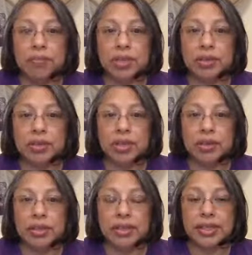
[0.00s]
zones
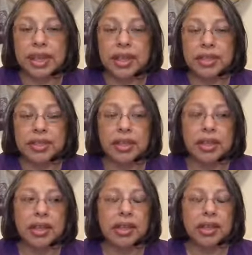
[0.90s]
here in the States,
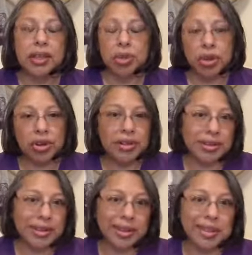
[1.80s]
you're good
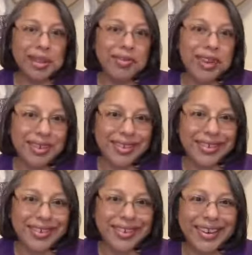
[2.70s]
until this evening,
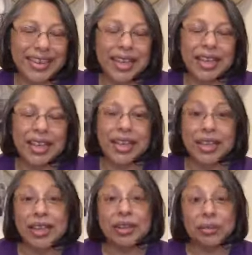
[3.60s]
right? And
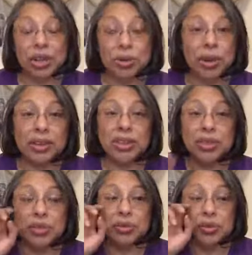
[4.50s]
then you'll want to
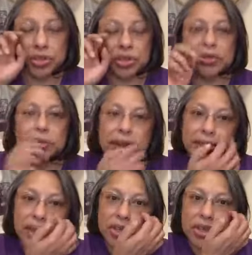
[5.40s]
do a
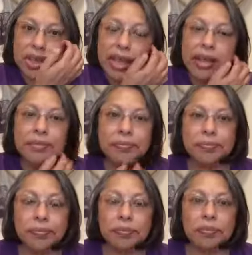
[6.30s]
meditation again,
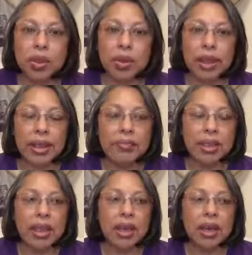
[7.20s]
okay?
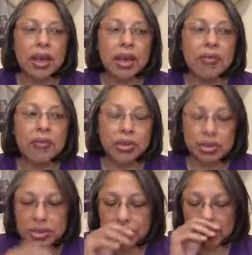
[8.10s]
For
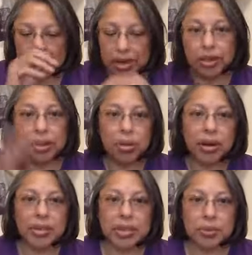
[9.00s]
those of you in other
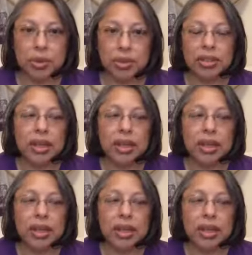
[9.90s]
parts of the world,